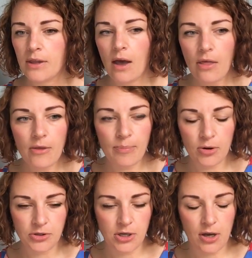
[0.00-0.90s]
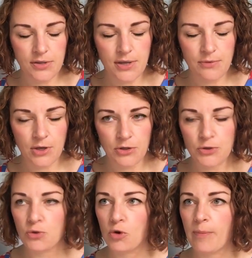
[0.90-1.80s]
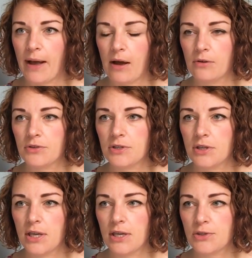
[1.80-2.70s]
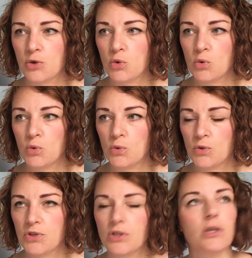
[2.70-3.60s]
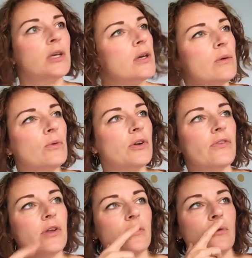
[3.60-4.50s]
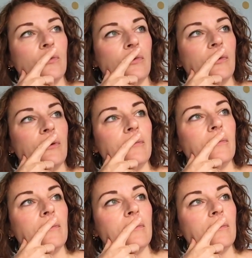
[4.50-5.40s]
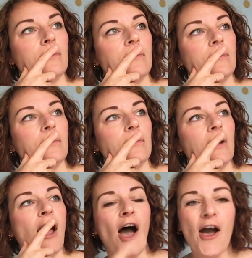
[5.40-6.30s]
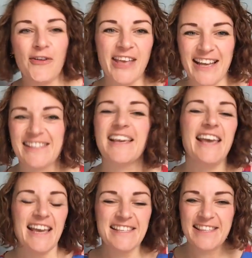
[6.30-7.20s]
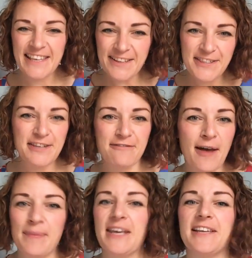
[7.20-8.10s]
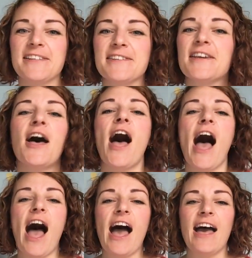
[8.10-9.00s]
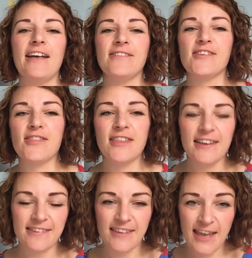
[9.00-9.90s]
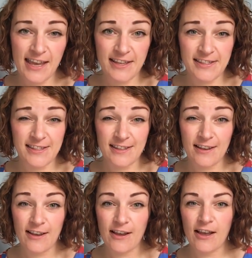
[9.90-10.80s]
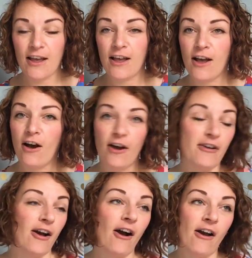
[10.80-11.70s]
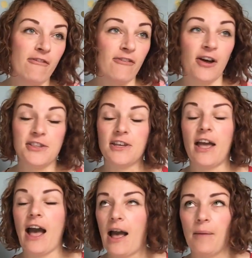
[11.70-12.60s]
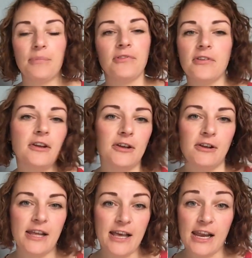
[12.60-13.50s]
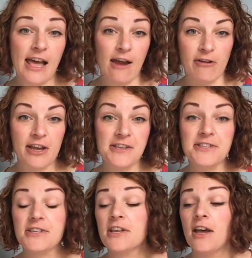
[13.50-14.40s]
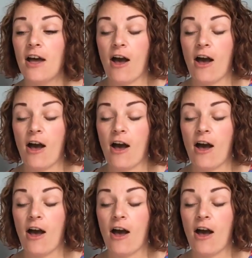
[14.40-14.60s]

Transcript: the other podcast I was going to talk about is called, what is it called? Oh yes, it's The Guilty Feminist, and this is, I, I find it absolutely hilarious.